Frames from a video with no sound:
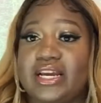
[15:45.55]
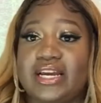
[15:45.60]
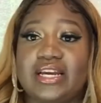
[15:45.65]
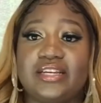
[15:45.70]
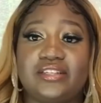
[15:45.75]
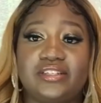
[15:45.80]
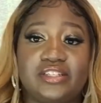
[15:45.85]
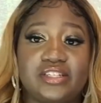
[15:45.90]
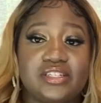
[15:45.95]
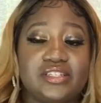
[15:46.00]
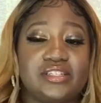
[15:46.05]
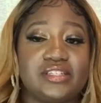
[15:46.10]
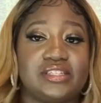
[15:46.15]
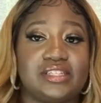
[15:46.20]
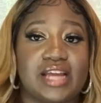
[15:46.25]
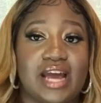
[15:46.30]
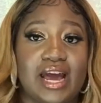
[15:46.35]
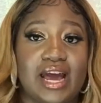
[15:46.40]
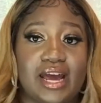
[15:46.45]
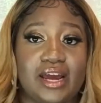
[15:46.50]
It's just
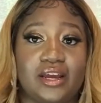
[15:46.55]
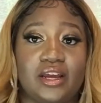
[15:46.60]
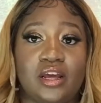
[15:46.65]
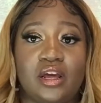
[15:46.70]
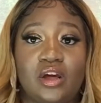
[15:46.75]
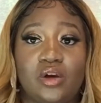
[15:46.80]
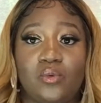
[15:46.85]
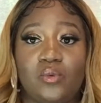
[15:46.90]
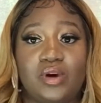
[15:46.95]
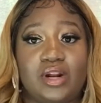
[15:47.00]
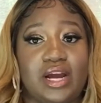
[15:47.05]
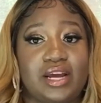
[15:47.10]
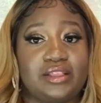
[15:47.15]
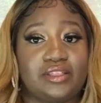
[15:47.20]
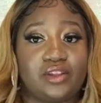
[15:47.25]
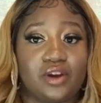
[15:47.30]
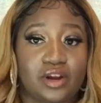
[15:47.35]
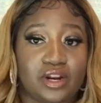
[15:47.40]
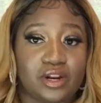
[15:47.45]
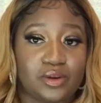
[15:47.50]
not what I
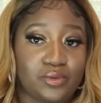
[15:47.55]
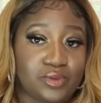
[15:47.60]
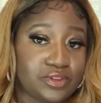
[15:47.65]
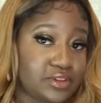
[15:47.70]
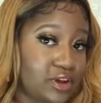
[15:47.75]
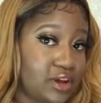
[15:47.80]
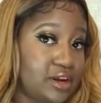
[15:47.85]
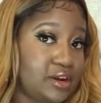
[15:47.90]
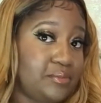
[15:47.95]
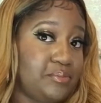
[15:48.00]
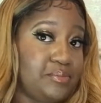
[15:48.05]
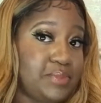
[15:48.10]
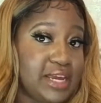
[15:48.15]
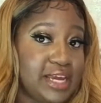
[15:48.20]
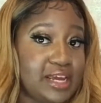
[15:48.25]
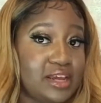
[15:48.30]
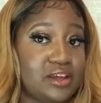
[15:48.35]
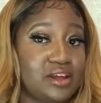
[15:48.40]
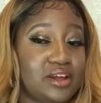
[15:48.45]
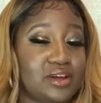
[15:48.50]
thought it was gonna
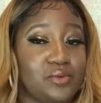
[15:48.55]
be,